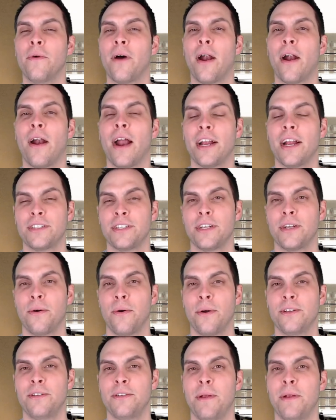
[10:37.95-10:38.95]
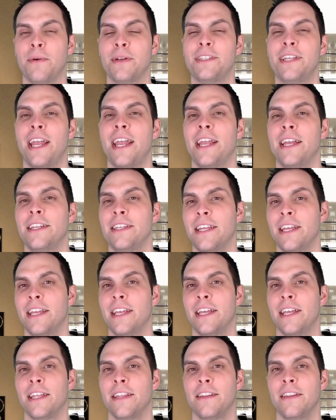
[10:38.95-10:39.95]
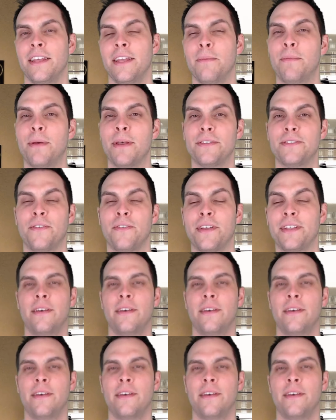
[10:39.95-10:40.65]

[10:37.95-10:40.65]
are actually going to be retained in the pistil.